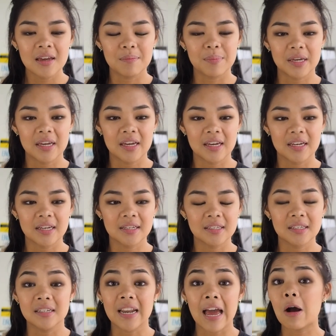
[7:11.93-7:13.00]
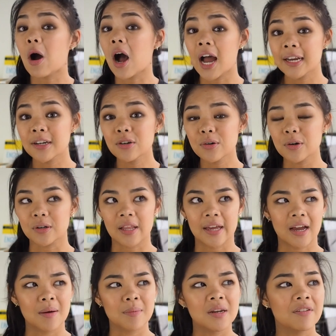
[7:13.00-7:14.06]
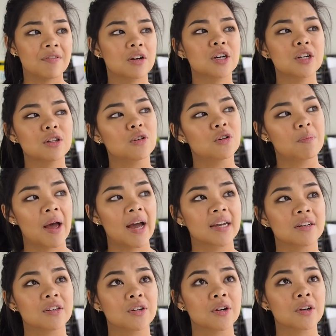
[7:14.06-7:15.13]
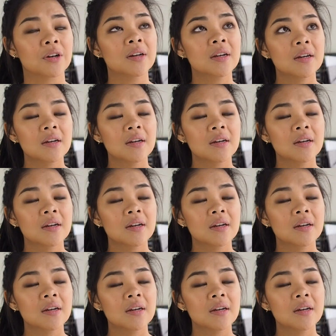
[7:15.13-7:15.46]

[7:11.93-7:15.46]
because now I know, like I'm never gonna look back and go,